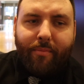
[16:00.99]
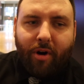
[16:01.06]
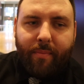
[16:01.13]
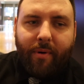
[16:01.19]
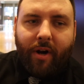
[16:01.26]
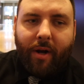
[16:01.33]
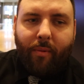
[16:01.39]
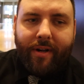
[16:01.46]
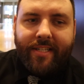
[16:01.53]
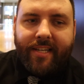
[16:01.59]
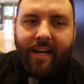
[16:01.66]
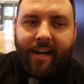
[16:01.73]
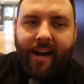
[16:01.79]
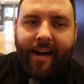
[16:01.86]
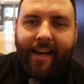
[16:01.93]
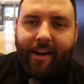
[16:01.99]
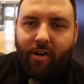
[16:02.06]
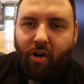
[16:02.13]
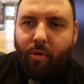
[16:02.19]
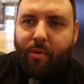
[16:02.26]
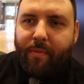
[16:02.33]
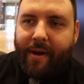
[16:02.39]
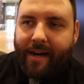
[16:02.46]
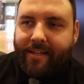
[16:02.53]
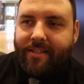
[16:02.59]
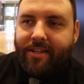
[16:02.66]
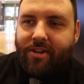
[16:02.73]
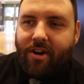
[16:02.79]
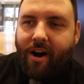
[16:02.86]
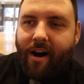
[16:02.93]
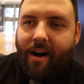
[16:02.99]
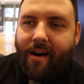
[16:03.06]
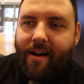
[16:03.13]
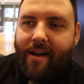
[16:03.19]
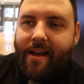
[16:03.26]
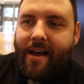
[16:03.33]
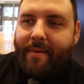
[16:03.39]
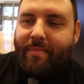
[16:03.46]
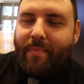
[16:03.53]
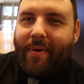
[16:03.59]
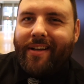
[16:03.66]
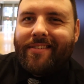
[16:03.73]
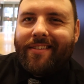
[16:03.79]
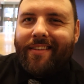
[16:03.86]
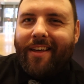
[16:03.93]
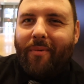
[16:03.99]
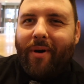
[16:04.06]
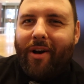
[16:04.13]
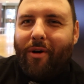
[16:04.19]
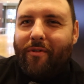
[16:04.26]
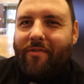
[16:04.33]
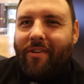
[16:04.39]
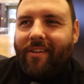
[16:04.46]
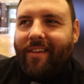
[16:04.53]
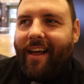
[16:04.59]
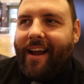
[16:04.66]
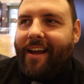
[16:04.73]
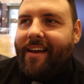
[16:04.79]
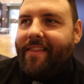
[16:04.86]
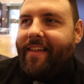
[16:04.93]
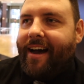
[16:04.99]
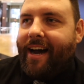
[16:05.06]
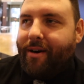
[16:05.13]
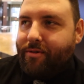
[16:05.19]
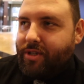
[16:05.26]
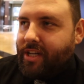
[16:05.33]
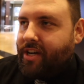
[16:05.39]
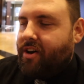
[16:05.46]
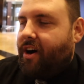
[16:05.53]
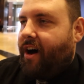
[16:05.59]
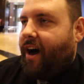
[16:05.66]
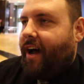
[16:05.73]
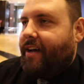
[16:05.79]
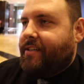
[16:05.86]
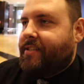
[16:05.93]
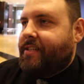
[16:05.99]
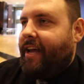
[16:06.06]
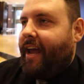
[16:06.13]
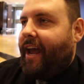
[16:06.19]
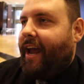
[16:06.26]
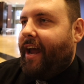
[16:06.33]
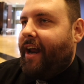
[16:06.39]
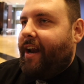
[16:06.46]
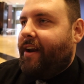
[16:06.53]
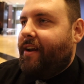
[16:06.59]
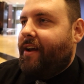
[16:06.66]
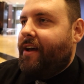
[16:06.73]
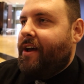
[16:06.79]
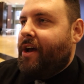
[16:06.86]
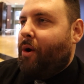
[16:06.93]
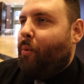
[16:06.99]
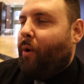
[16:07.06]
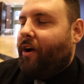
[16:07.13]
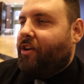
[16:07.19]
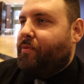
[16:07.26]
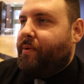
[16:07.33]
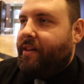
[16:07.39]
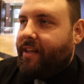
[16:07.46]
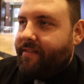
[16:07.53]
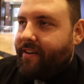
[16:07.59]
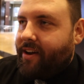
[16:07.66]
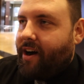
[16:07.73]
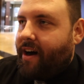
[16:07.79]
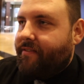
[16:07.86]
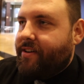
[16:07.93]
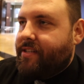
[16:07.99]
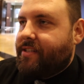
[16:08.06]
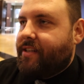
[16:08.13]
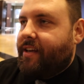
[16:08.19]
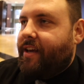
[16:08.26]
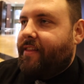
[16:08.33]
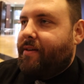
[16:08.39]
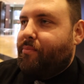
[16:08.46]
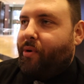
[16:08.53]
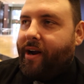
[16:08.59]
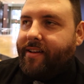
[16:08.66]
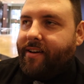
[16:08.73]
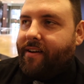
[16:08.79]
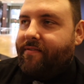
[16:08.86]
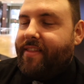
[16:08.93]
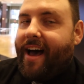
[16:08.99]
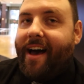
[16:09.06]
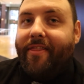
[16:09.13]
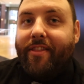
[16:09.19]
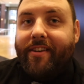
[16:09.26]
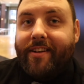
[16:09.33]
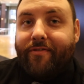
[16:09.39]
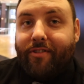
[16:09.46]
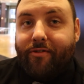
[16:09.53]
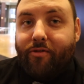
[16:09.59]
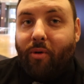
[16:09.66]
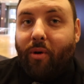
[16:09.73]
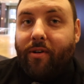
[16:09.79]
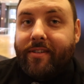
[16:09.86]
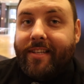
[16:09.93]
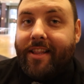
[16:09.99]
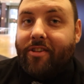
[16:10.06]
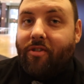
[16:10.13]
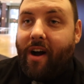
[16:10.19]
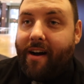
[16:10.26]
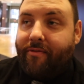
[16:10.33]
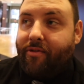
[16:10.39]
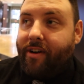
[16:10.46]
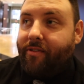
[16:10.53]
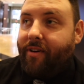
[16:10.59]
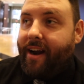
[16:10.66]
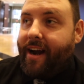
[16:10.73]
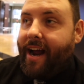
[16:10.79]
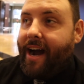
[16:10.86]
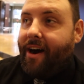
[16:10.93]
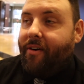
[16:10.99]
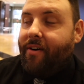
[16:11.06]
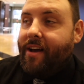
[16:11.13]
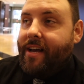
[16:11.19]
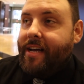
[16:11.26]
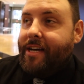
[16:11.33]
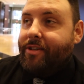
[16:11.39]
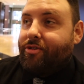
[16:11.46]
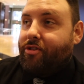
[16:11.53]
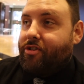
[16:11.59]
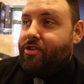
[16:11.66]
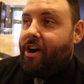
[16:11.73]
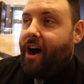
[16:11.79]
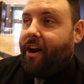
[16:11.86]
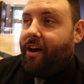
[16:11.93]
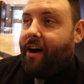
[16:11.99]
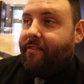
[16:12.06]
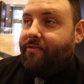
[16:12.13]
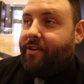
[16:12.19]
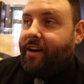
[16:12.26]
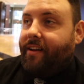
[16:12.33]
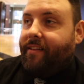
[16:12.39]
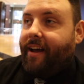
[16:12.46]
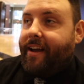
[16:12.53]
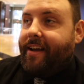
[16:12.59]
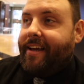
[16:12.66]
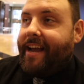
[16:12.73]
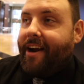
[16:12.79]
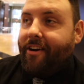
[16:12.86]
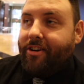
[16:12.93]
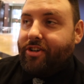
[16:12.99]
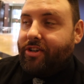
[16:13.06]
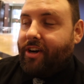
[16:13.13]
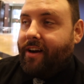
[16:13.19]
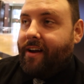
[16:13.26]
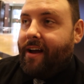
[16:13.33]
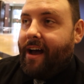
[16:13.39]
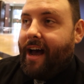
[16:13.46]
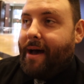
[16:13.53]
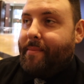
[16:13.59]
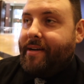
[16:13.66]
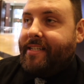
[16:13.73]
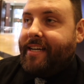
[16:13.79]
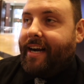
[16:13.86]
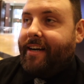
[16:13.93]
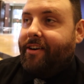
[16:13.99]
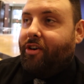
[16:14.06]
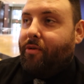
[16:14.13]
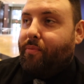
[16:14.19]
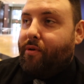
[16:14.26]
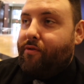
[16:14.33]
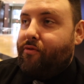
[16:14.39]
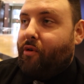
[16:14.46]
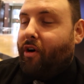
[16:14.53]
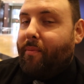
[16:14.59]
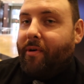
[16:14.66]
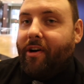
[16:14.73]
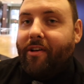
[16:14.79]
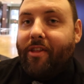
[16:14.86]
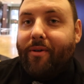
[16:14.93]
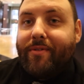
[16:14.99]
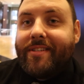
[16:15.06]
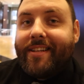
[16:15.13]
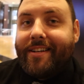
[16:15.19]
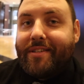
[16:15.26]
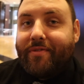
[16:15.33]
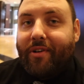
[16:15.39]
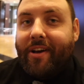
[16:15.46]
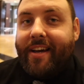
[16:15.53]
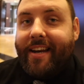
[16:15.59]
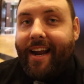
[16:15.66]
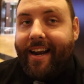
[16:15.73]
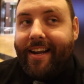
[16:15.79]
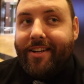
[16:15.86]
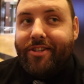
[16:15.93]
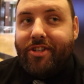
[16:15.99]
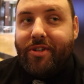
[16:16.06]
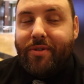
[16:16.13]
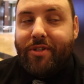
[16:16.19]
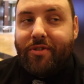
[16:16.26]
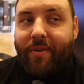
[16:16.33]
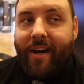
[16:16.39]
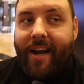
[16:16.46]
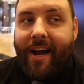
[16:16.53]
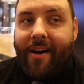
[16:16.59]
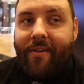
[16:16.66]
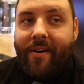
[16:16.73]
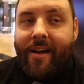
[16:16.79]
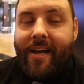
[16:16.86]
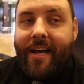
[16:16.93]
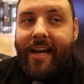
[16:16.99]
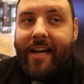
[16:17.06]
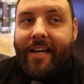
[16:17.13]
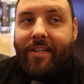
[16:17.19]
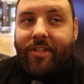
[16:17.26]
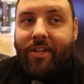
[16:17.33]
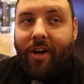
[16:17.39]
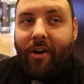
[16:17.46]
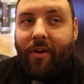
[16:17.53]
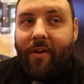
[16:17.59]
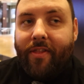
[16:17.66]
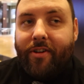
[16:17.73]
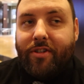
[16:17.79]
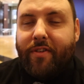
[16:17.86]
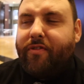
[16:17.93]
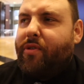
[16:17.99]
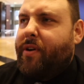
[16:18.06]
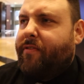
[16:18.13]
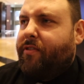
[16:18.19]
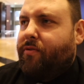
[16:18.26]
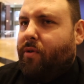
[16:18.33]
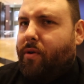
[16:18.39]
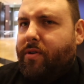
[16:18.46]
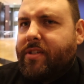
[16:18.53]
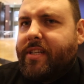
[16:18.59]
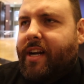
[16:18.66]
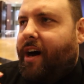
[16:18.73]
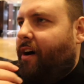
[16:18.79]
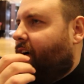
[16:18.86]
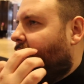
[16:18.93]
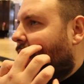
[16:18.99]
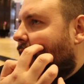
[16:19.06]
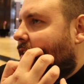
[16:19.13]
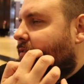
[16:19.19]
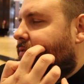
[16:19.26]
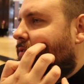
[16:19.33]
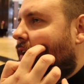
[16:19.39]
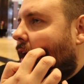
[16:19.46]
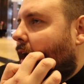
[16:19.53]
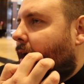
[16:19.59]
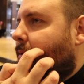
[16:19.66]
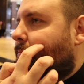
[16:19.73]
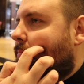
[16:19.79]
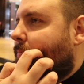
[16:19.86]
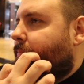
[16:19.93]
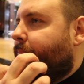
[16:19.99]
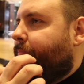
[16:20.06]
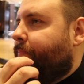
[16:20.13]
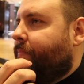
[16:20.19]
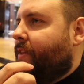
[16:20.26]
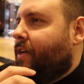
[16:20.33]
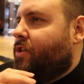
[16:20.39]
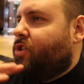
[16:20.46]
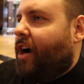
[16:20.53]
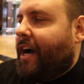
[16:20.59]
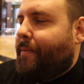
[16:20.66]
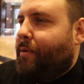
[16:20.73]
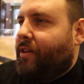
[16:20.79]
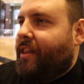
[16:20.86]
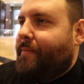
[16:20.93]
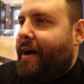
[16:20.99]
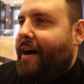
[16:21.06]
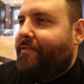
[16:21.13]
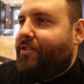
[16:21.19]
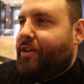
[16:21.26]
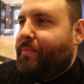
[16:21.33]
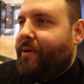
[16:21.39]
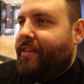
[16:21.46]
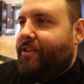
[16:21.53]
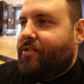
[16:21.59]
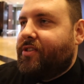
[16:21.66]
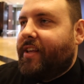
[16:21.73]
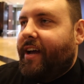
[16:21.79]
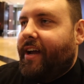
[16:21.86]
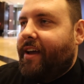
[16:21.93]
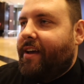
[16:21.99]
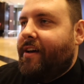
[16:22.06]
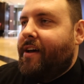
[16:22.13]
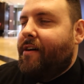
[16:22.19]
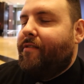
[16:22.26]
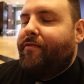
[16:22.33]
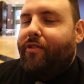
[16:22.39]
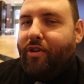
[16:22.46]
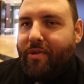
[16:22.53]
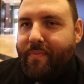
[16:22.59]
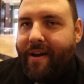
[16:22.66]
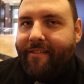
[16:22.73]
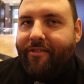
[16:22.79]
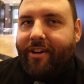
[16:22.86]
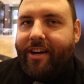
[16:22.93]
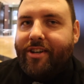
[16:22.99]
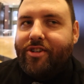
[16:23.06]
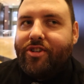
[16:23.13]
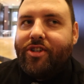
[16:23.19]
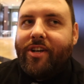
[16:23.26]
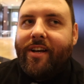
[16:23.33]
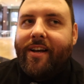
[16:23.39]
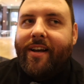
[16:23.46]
more about it once I kind of get home or back to the car. But basically they went over like the housing costs and where you'd be living, obviously, the breakdown of that, the different roles that they're offering right now. So they're not offering like character, attendant or performer or those things for Canadian students right now. So there's a few different roles and I'll kind of talk about them after, but there's like food and beverage,